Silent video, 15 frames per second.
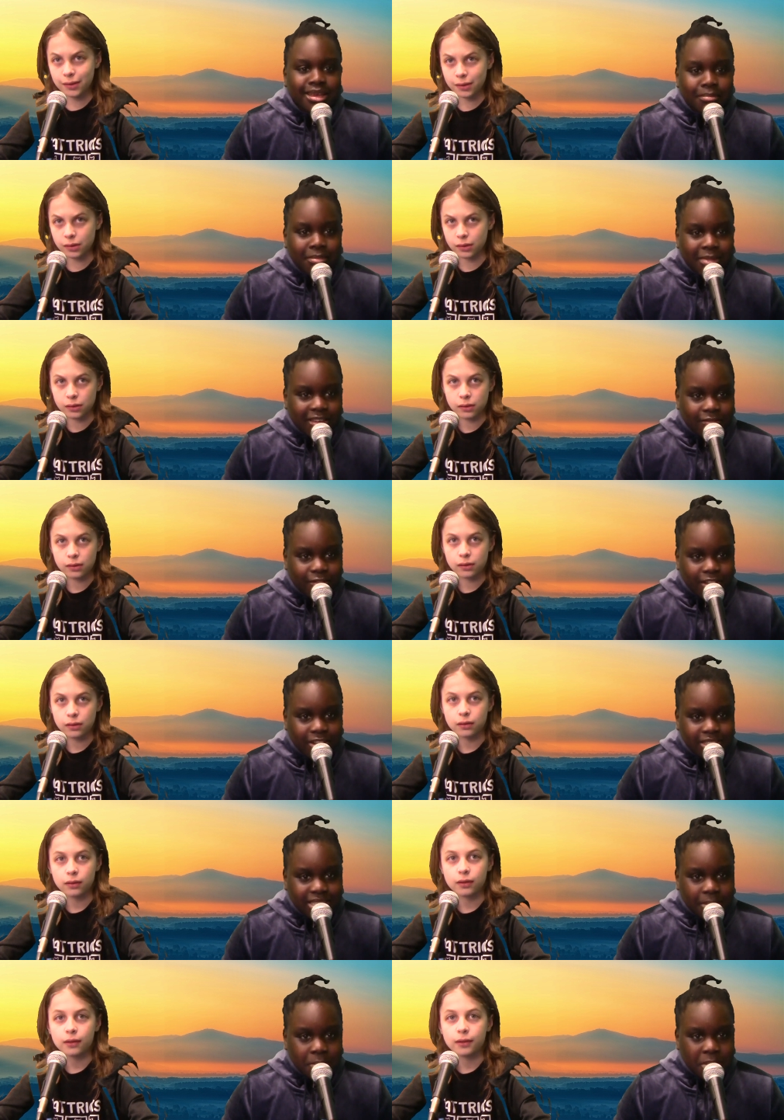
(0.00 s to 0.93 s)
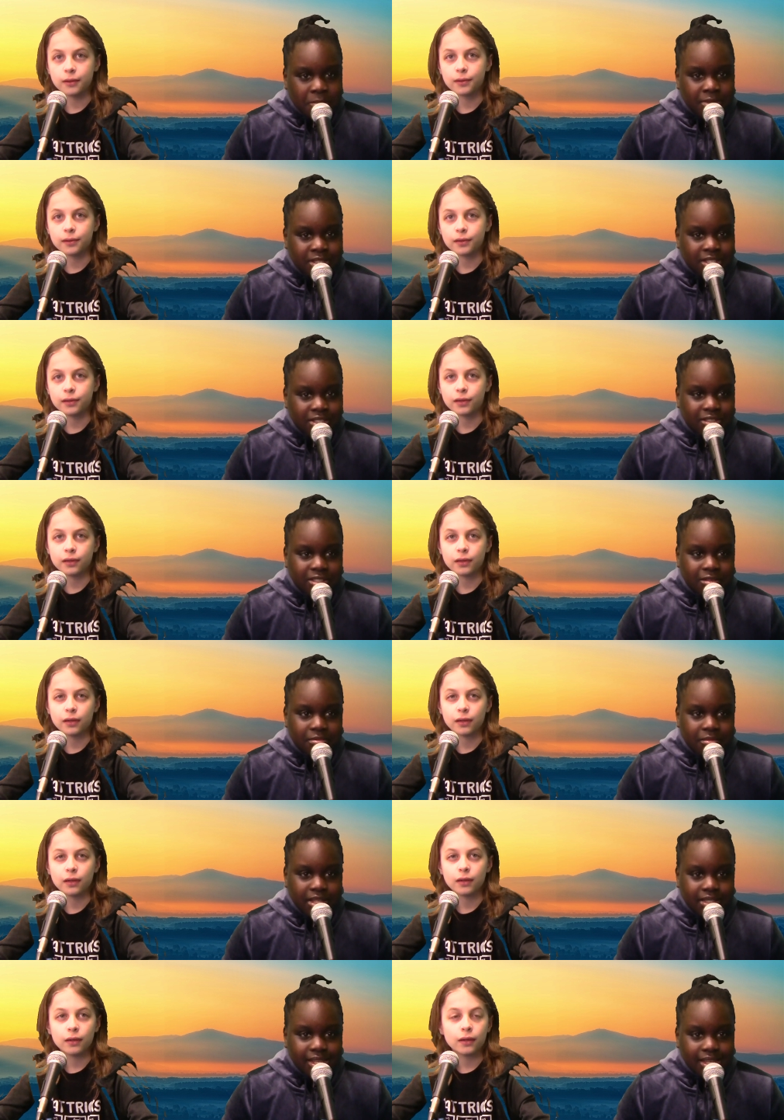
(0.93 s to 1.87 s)
Speaker 1: My first is a preposition,
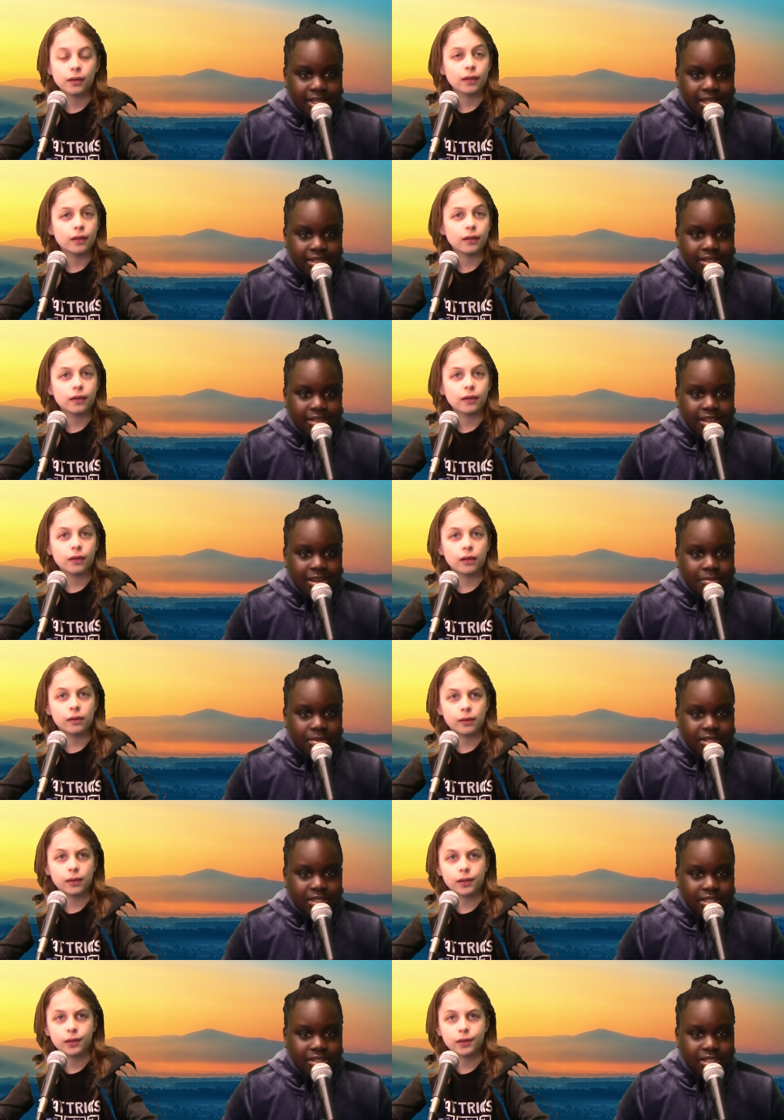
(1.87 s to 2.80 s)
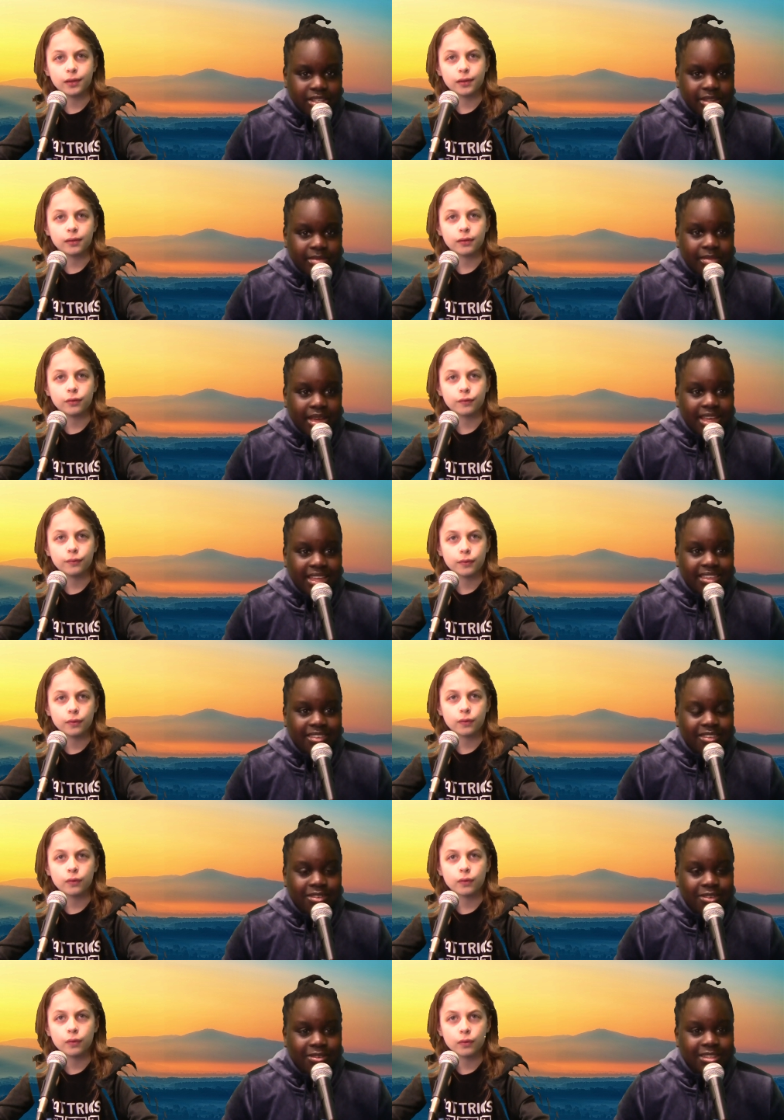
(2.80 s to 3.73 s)
my second is a composition, my
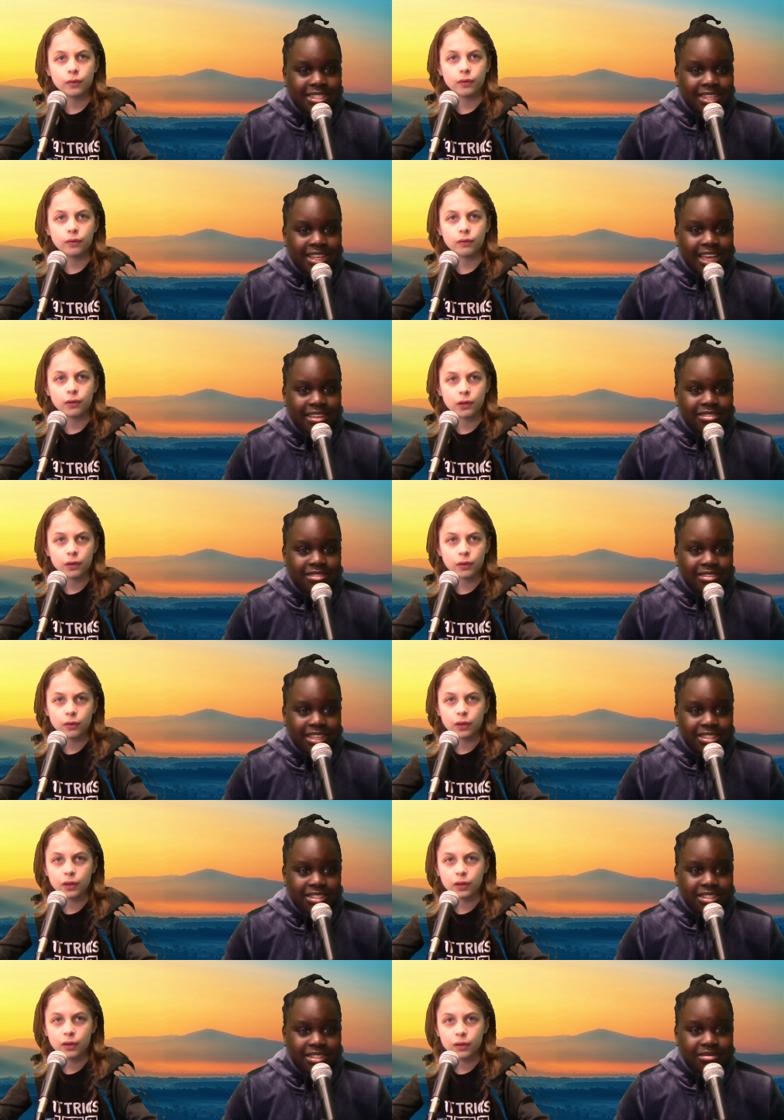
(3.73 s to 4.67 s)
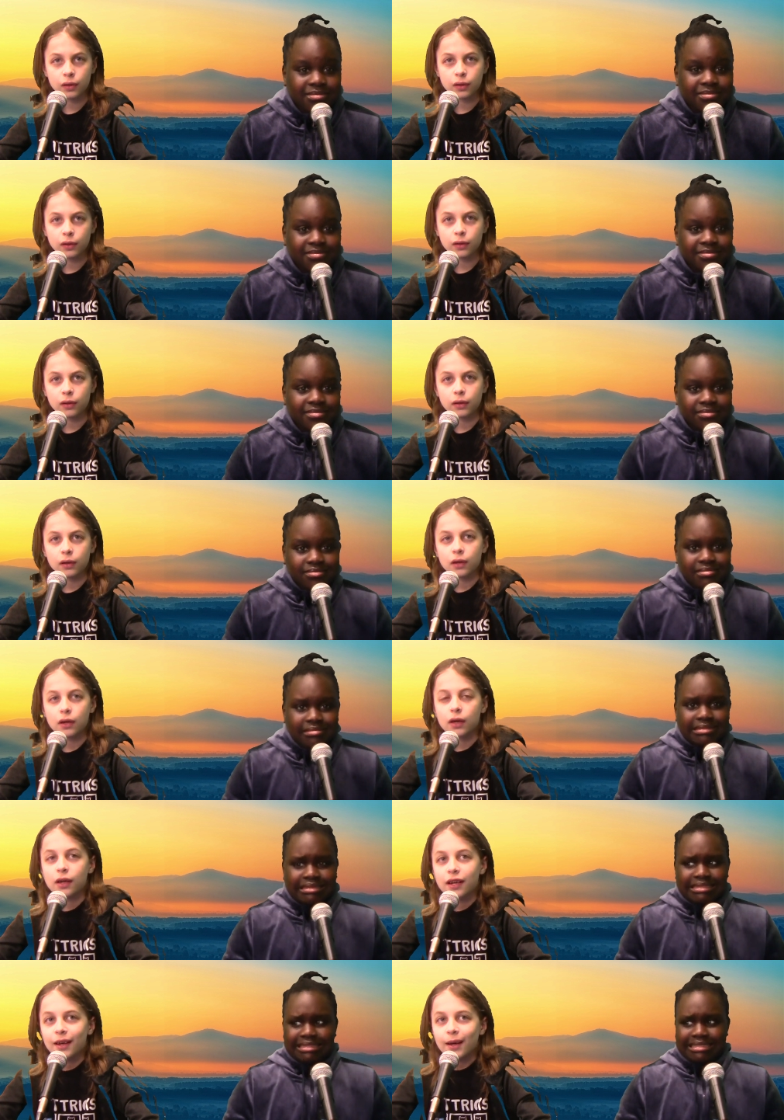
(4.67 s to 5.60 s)
whole is an accusation.
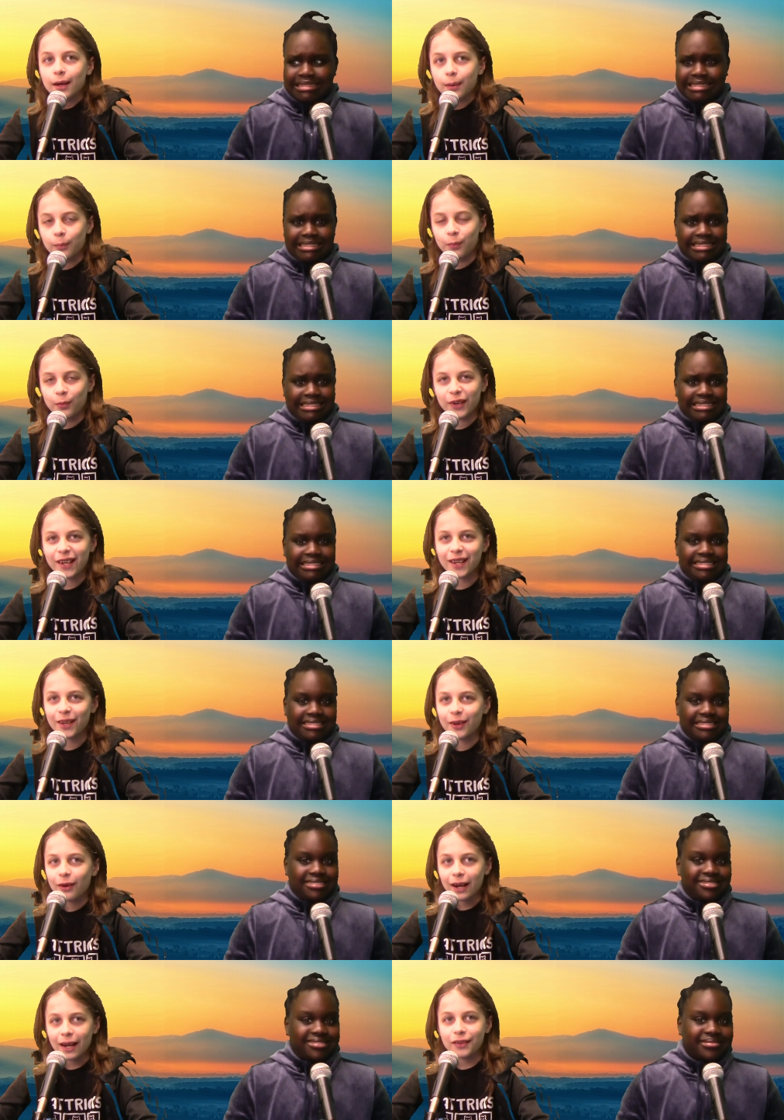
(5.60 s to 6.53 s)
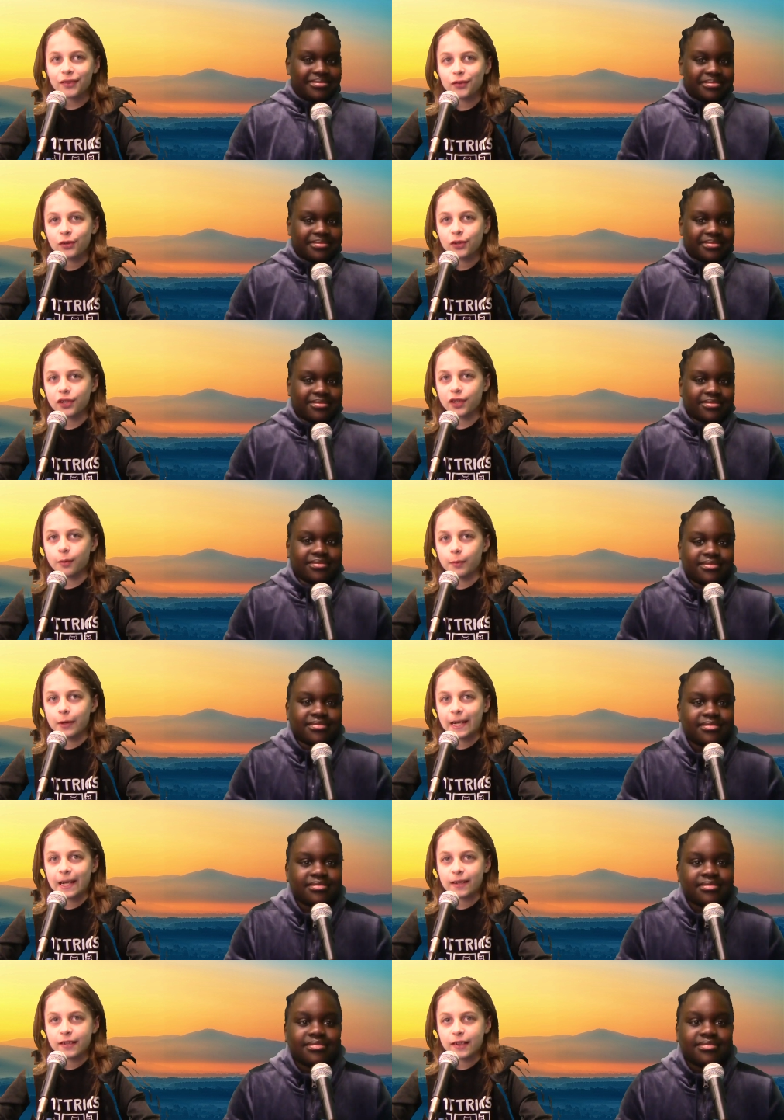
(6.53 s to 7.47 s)
Speaker 2: Bring your answer to the
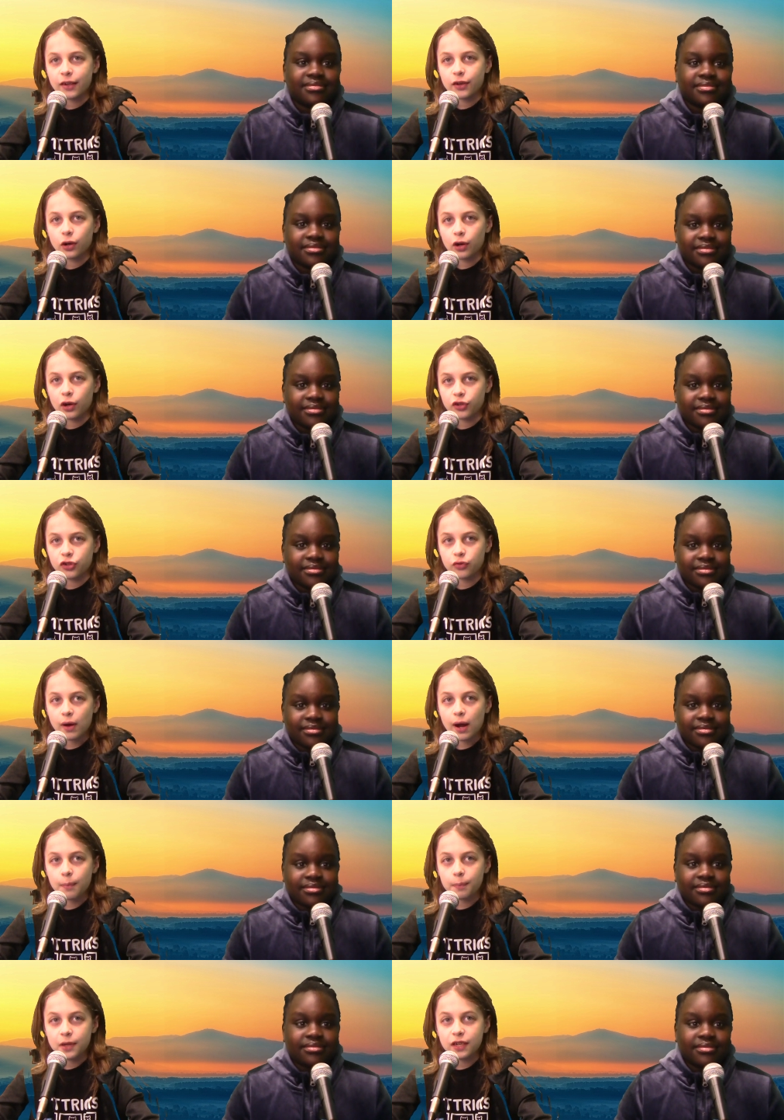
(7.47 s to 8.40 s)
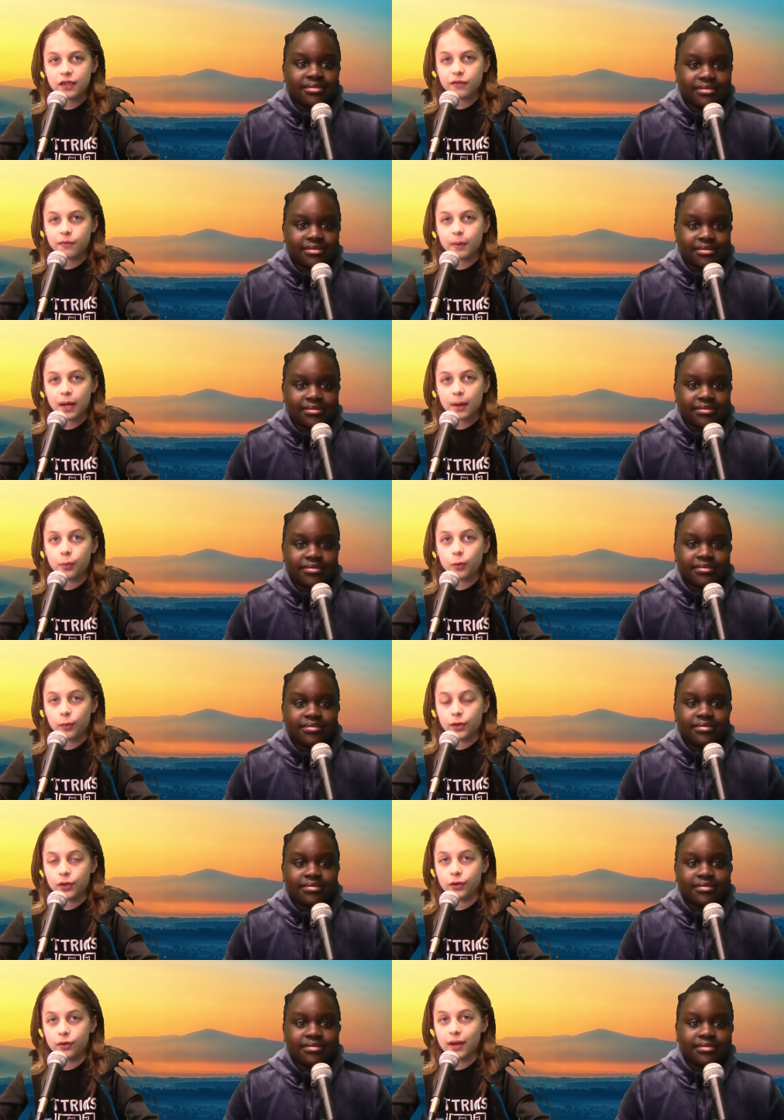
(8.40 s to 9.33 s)
media center on a scrap piece of paper with your